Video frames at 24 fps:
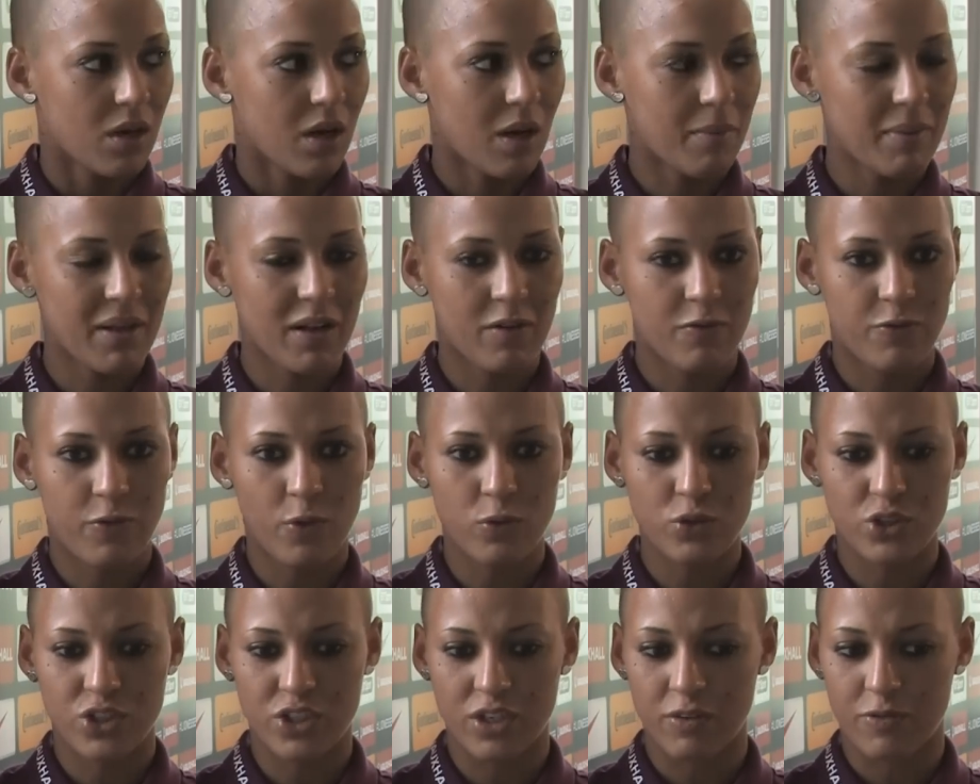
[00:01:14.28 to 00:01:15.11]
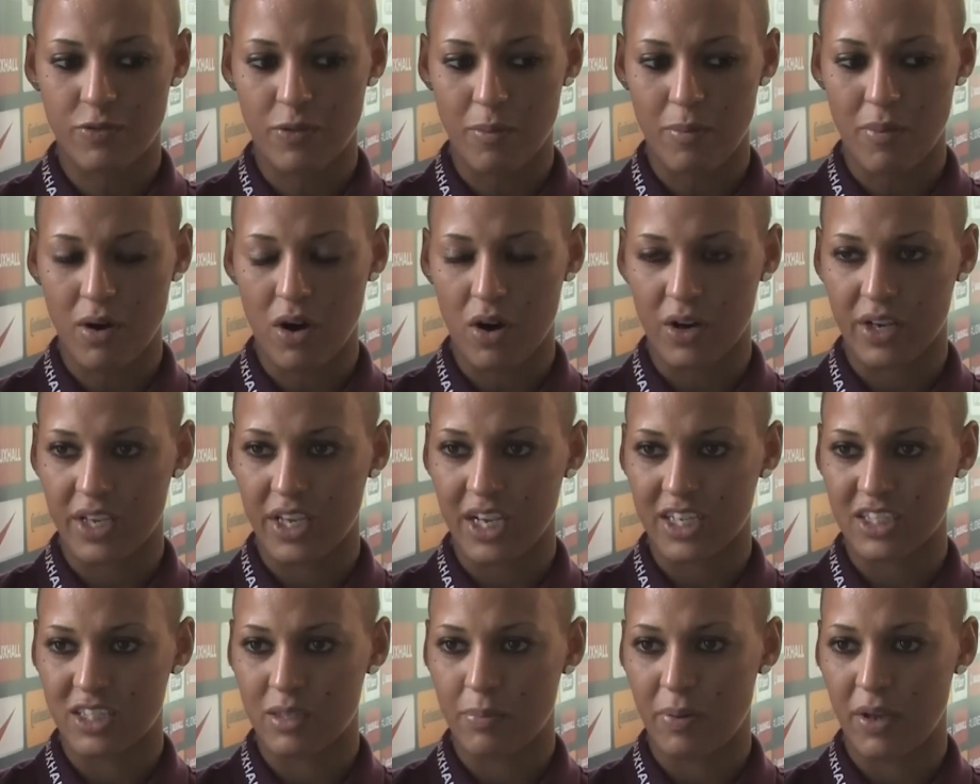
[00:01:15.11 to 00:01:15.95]
I mean, unfortunate for Mark, he
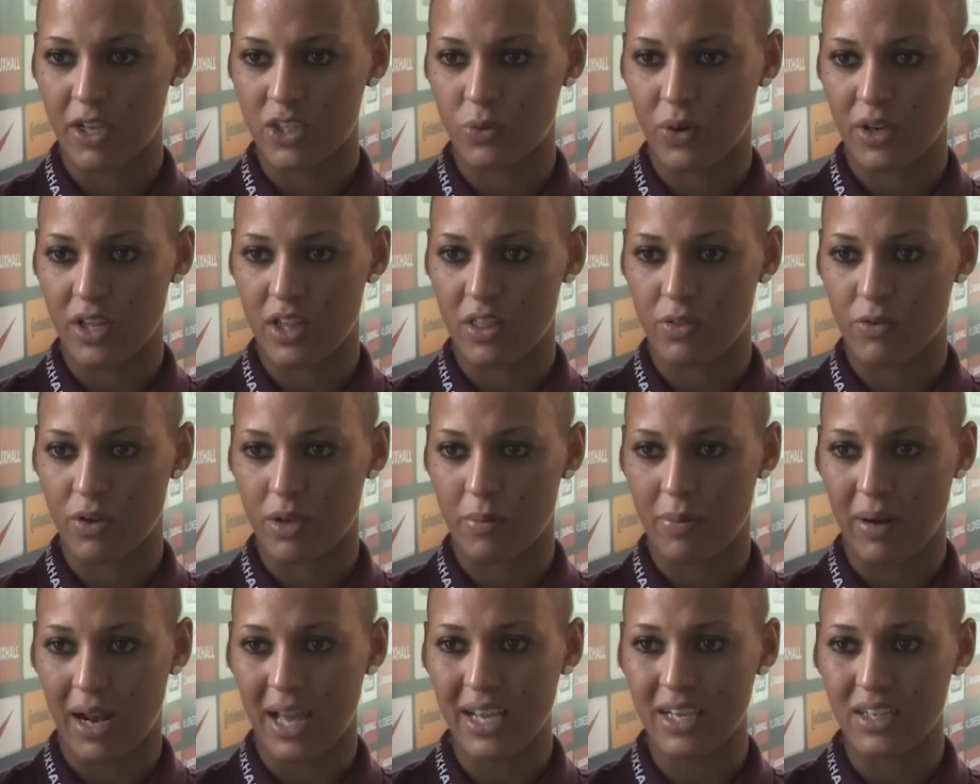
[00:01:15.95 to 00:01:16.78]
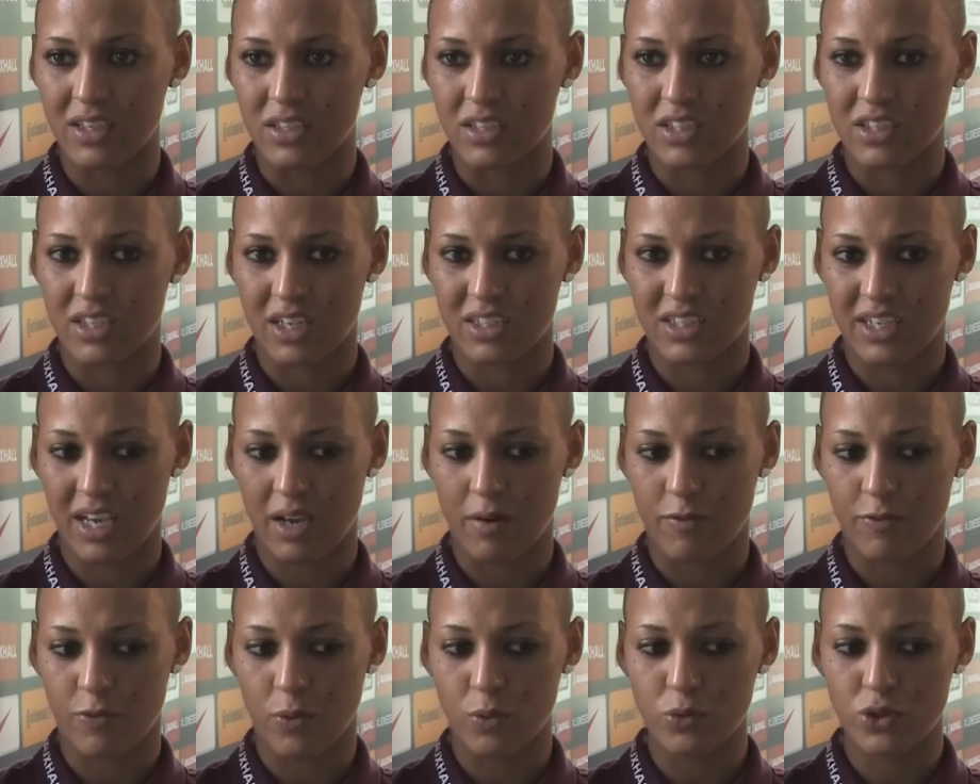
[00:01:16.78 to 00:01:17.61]
has to pick 23 players, and I say
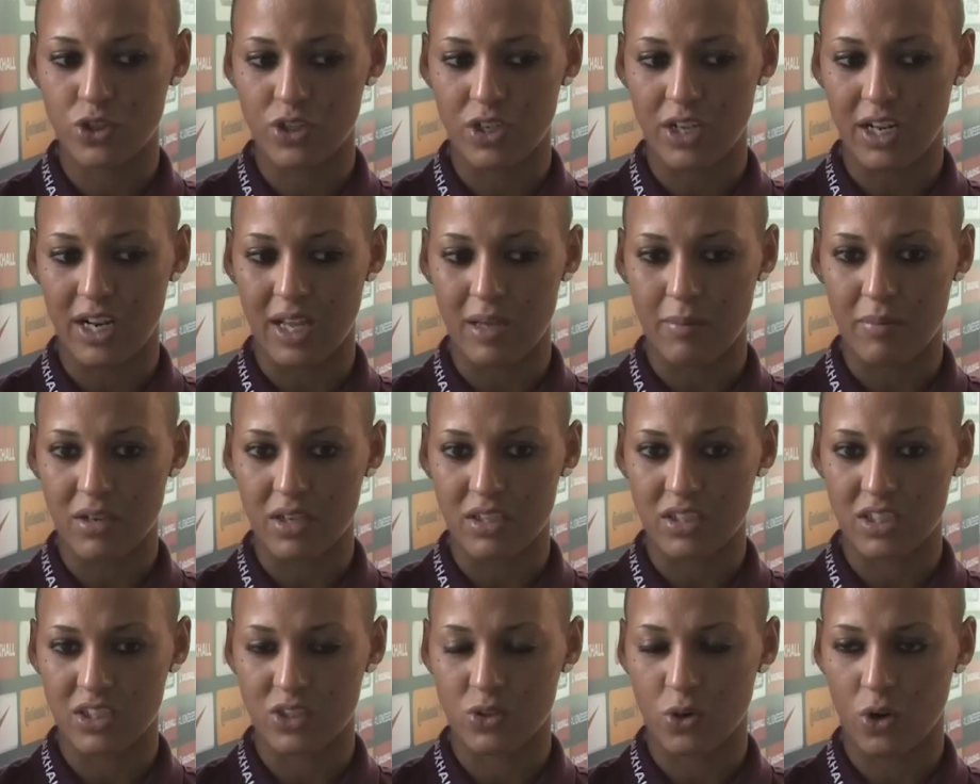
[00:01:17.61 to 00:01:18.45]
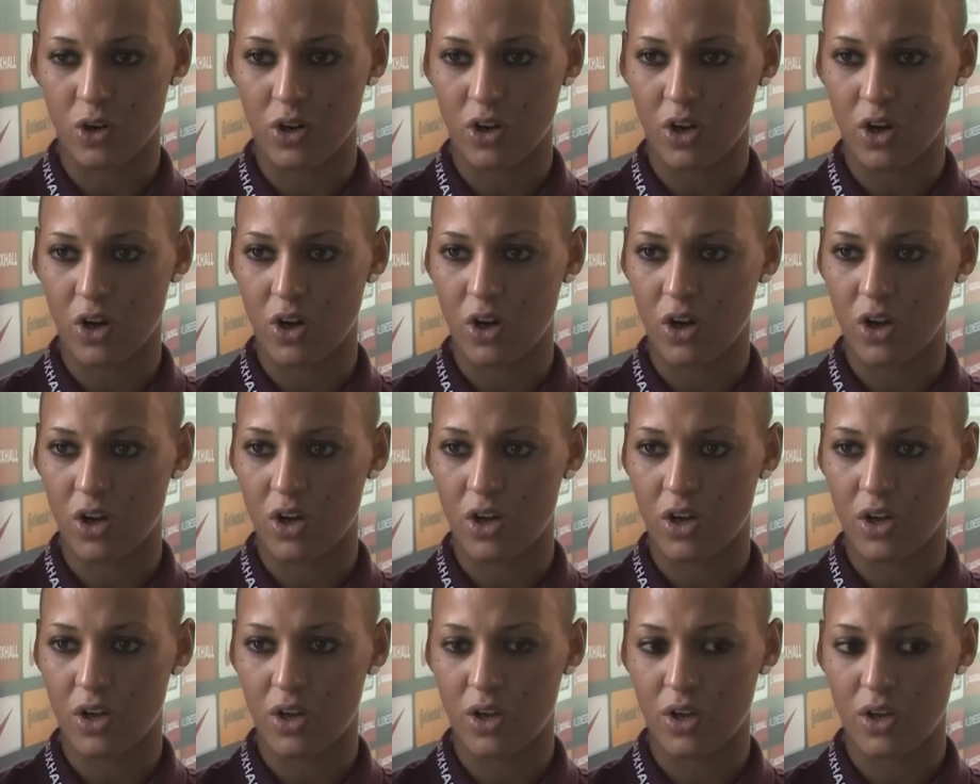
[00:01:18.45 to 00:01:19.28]
unfortunately because it's not
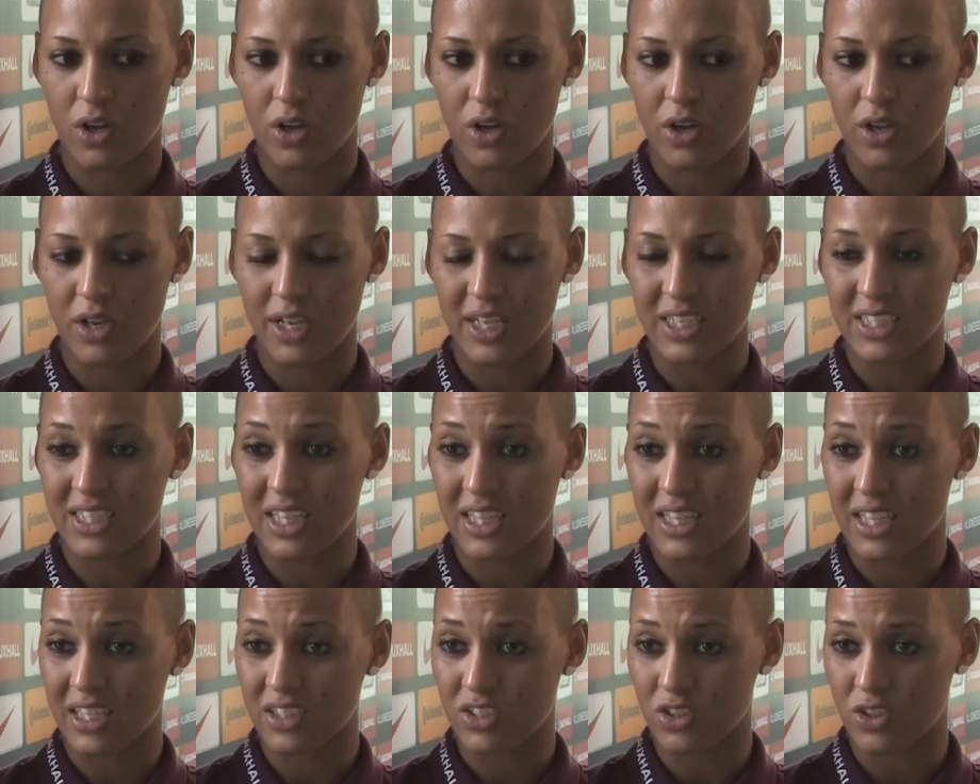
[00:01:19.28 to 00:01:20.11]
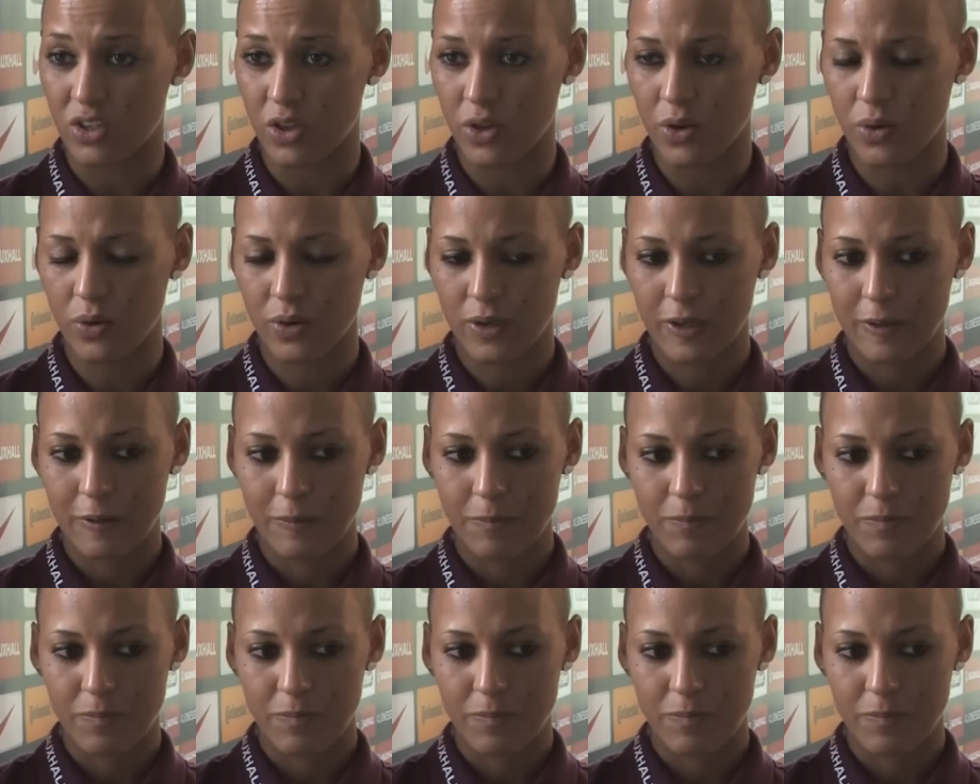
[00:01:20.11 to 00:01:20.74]
an easy thing to do.